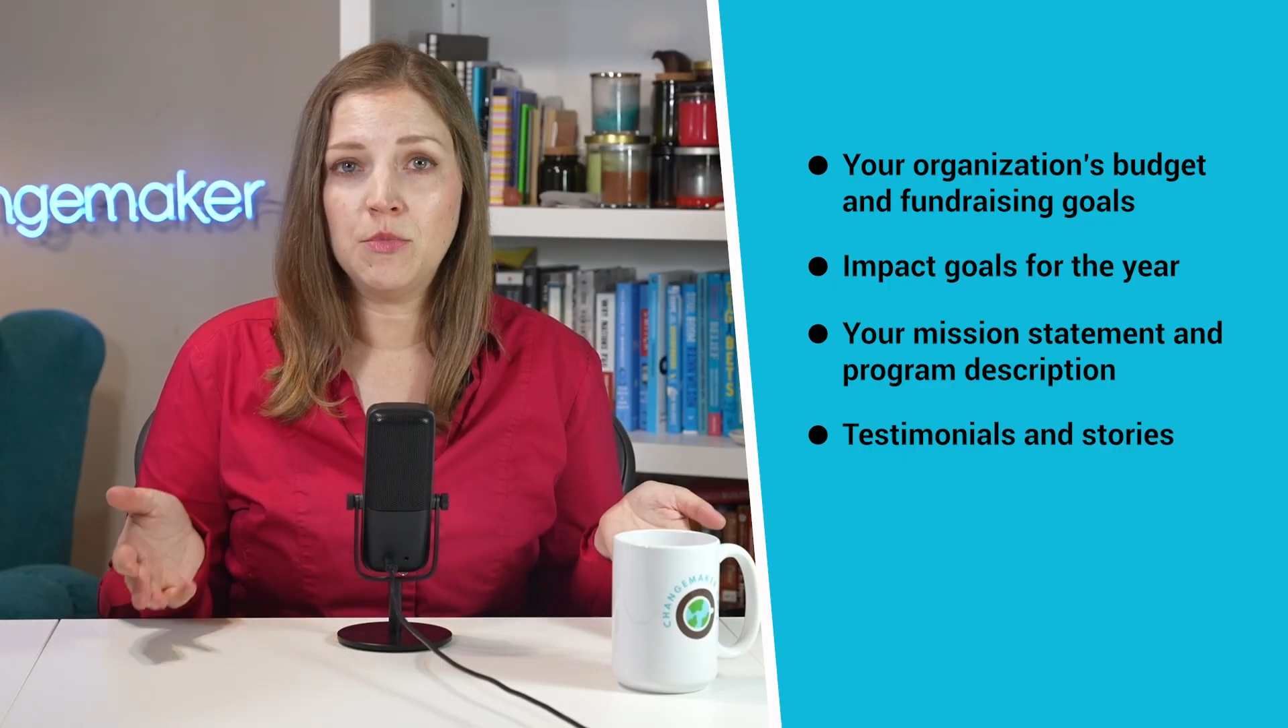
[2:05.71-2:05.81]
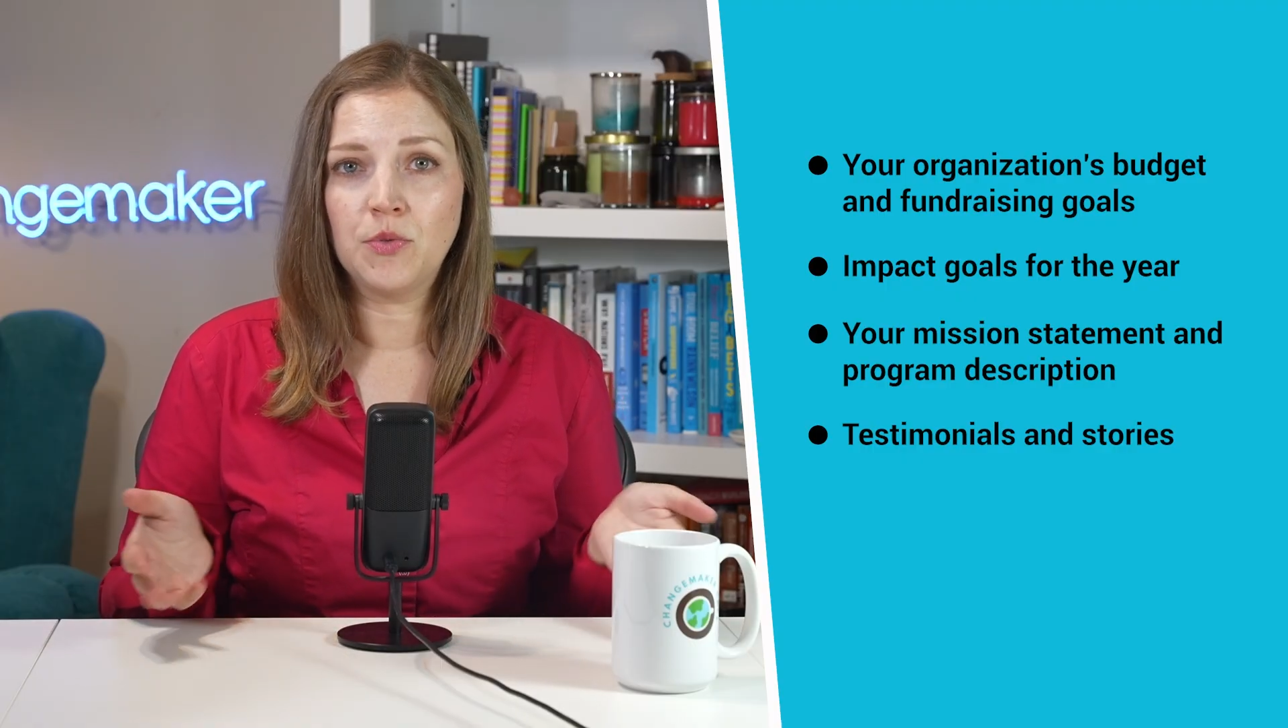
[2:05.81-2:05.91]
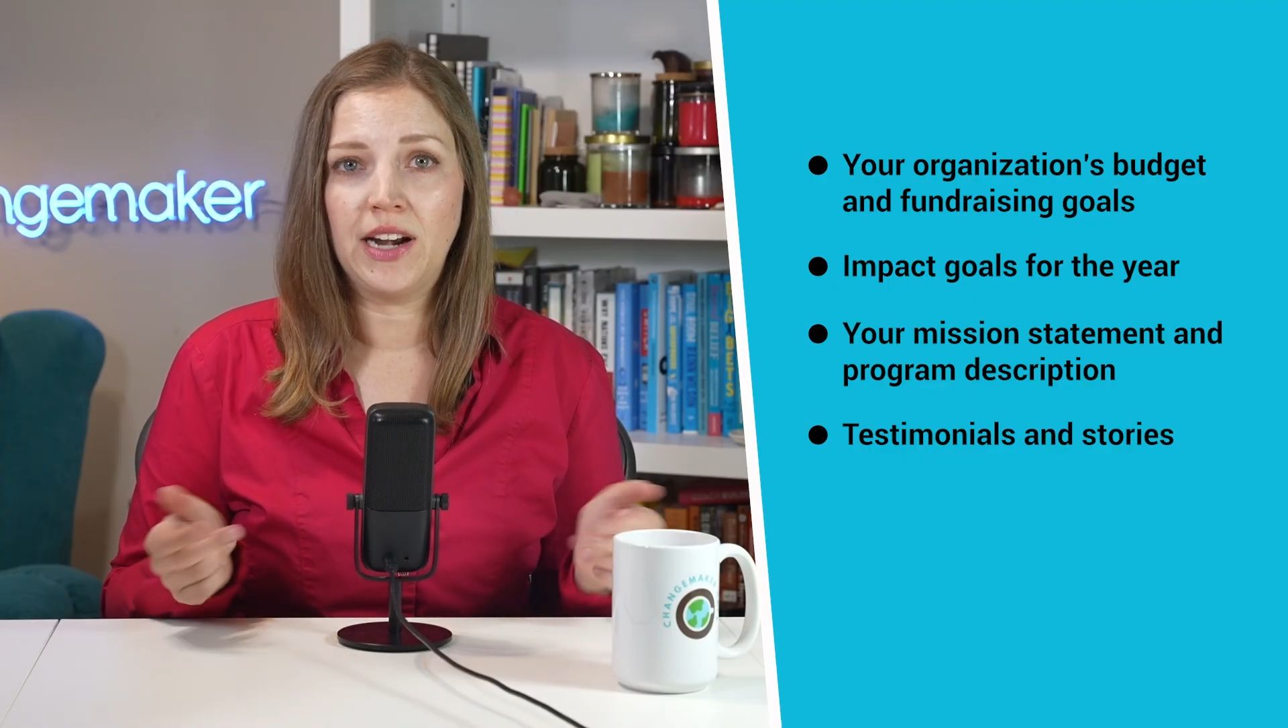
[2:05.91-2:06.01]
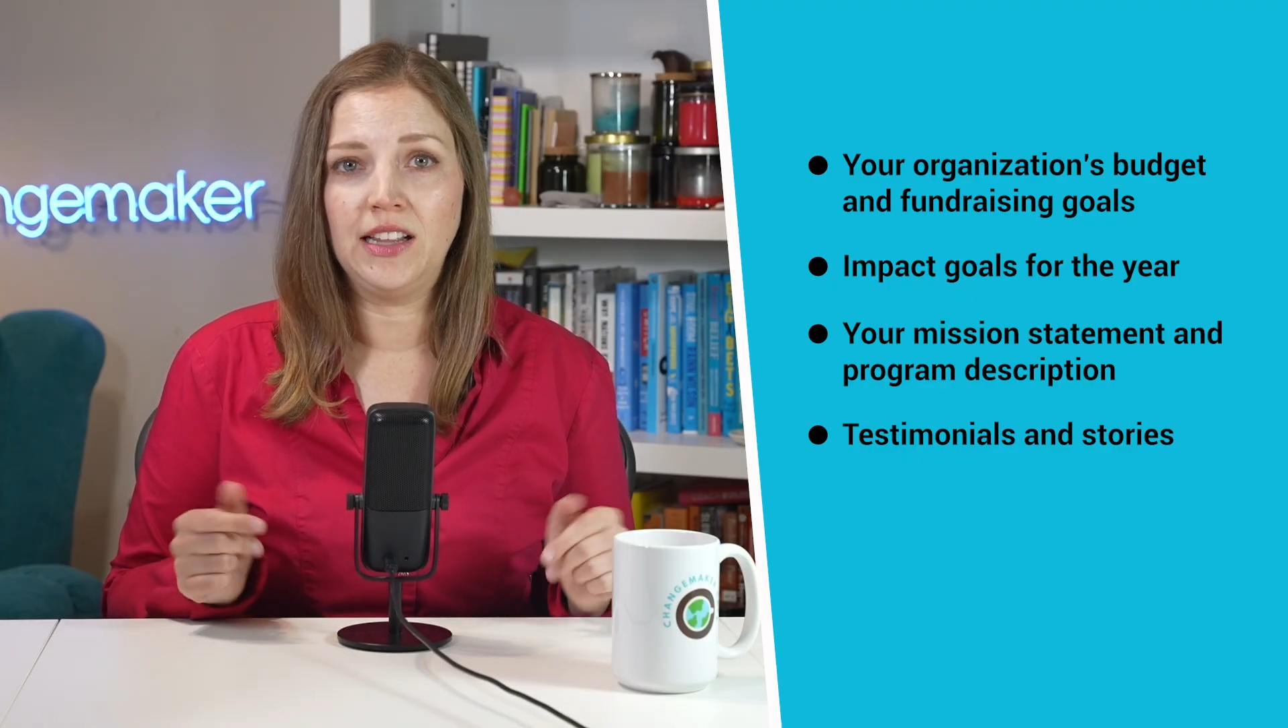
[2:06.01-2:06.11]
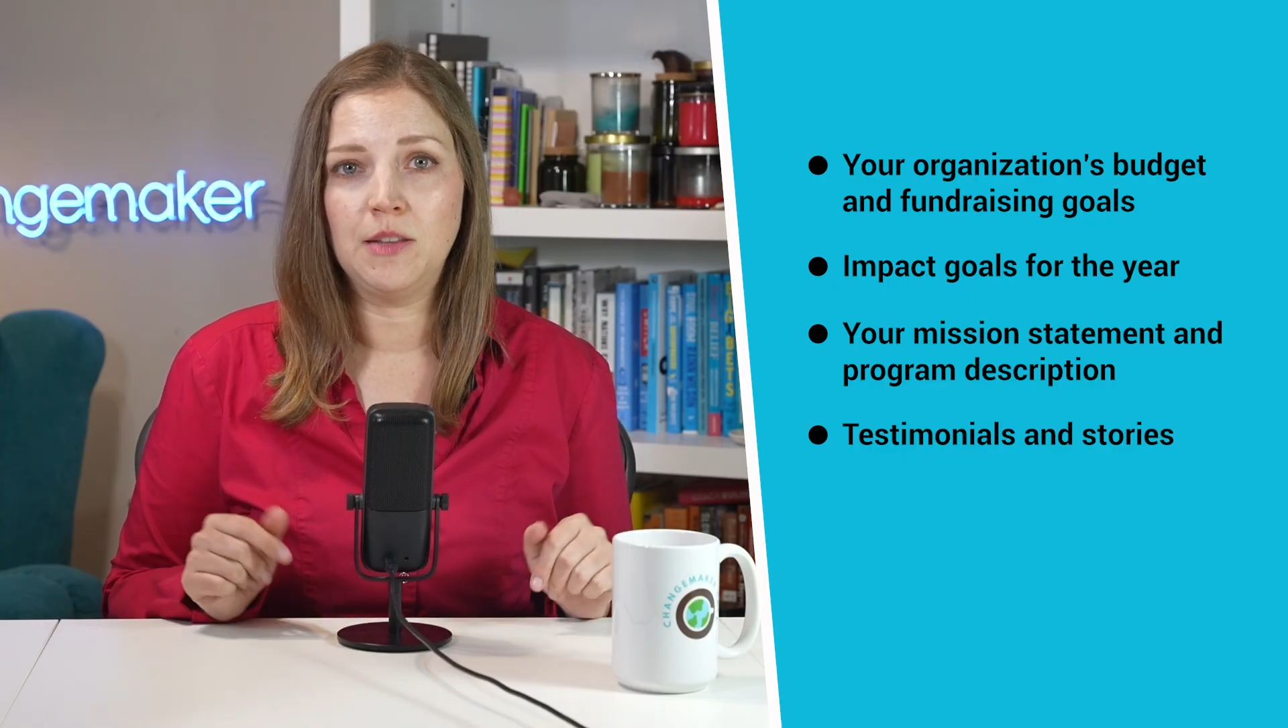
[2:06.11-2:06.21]
and
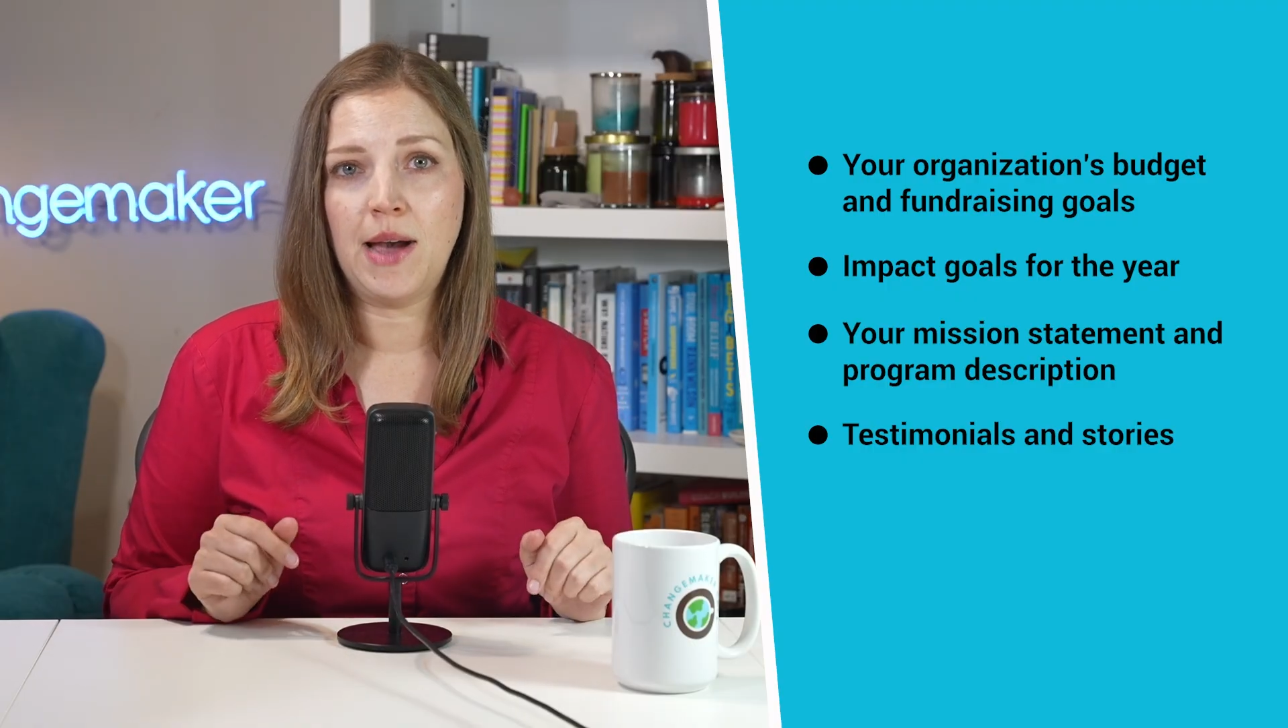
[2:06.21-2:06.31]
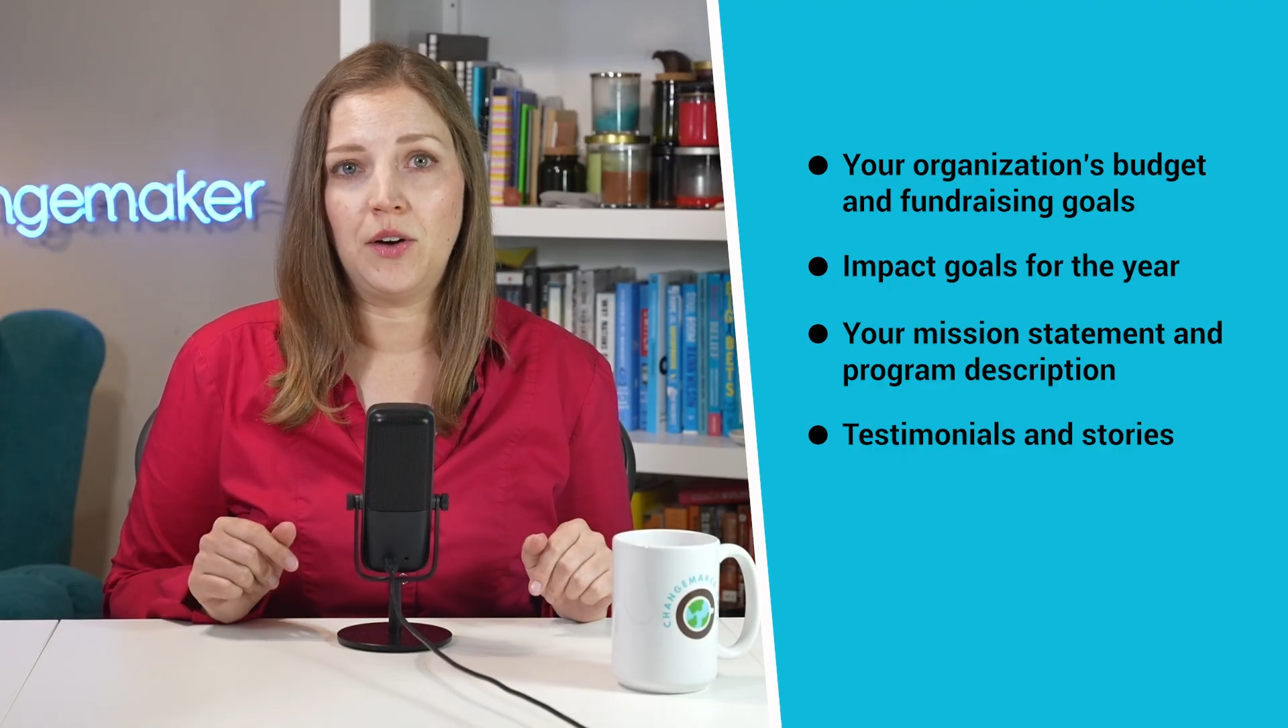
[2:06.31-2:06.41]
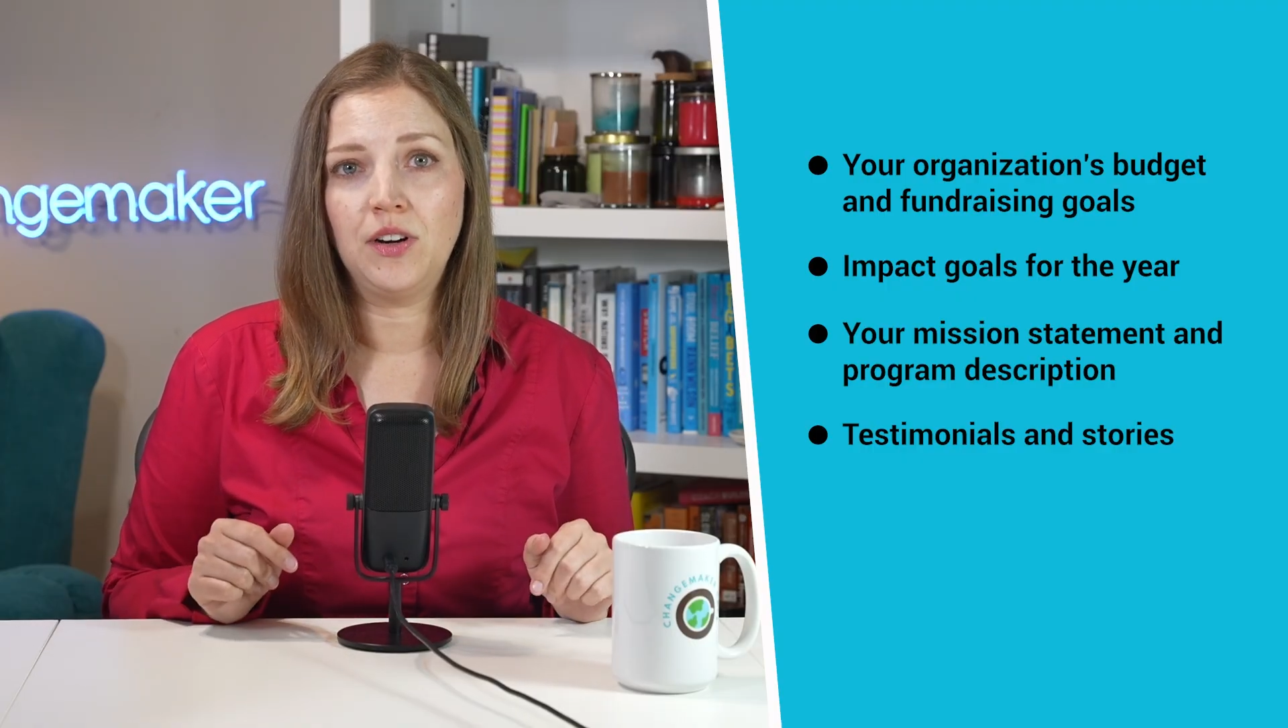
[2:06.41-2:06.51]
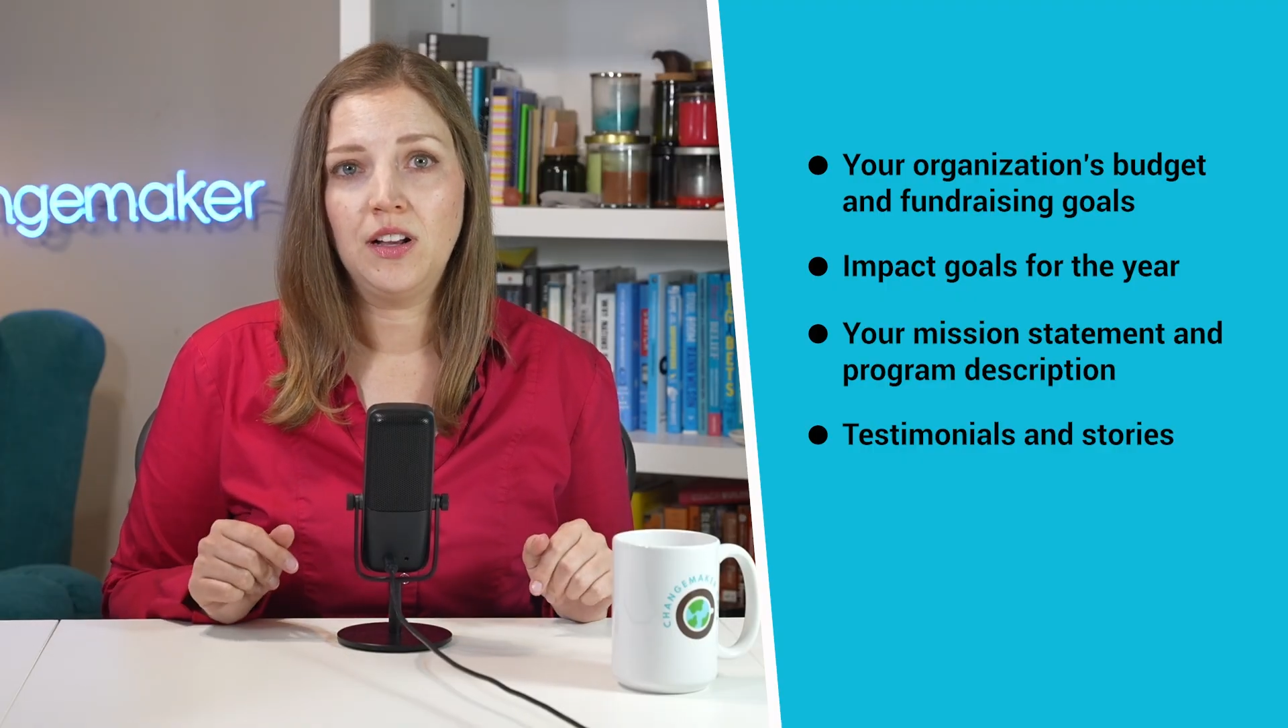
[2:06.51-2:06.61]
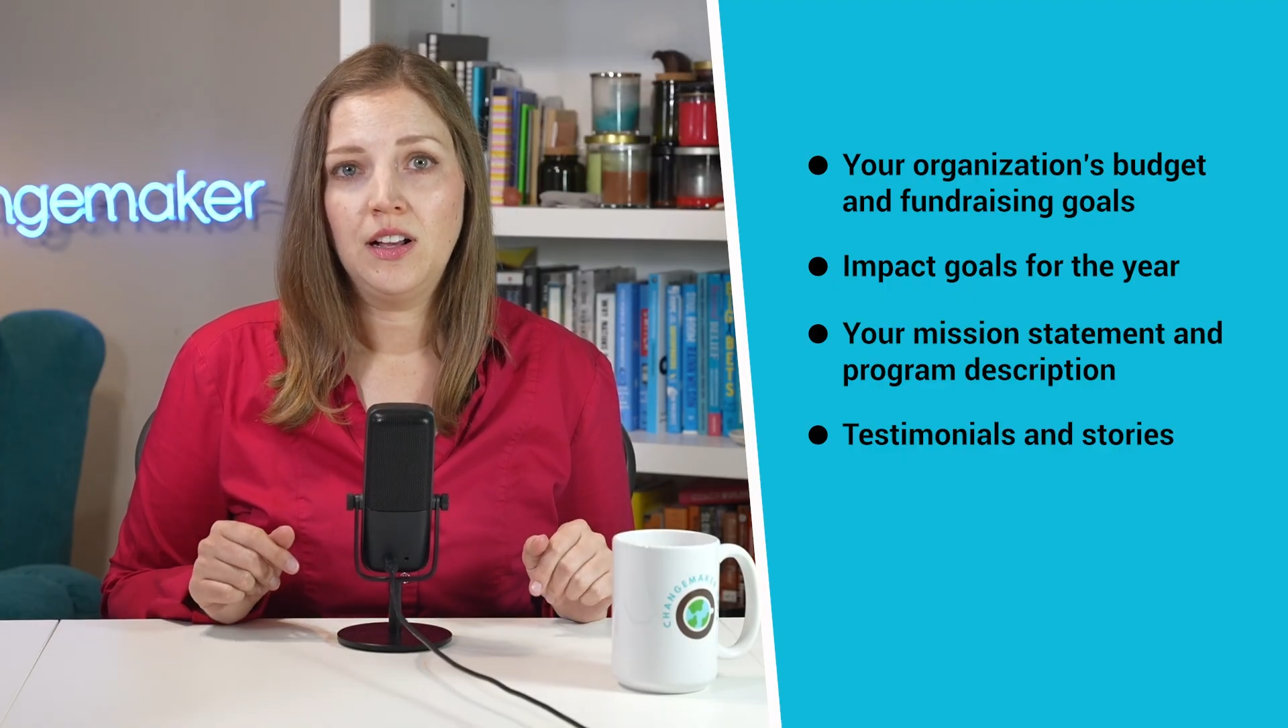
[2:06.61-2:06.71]
writing them
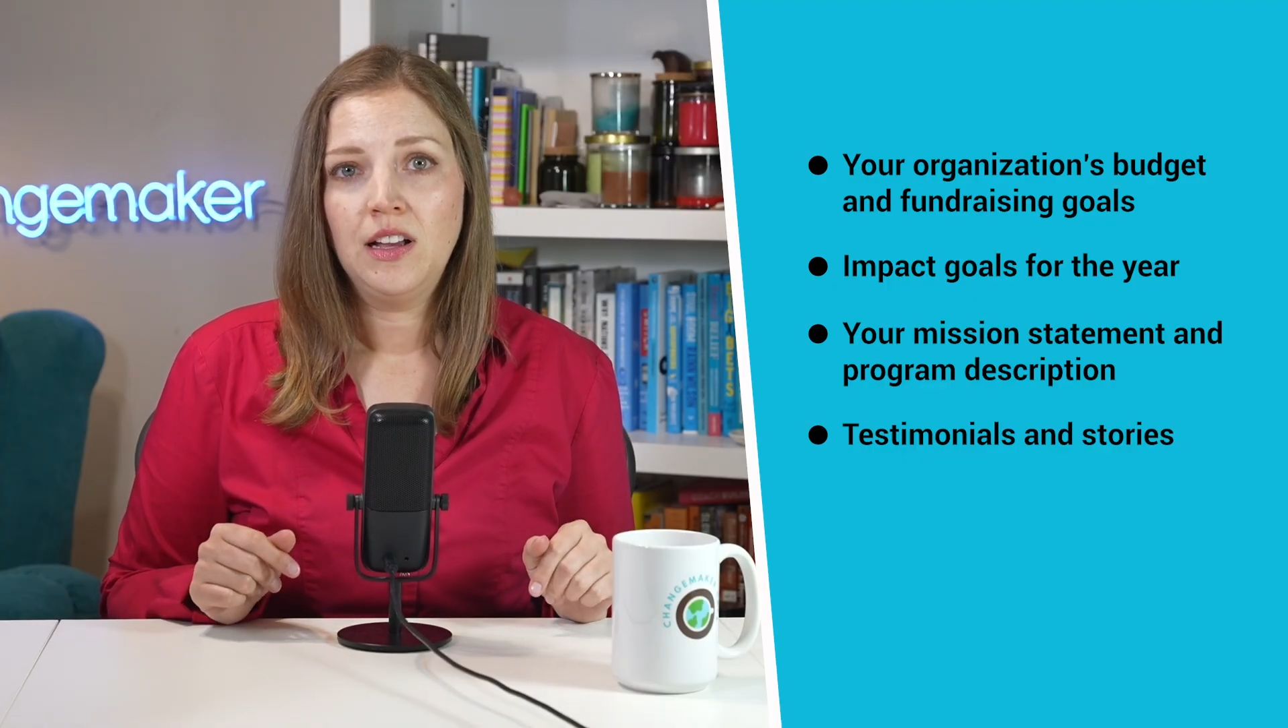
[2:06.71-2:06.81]
out.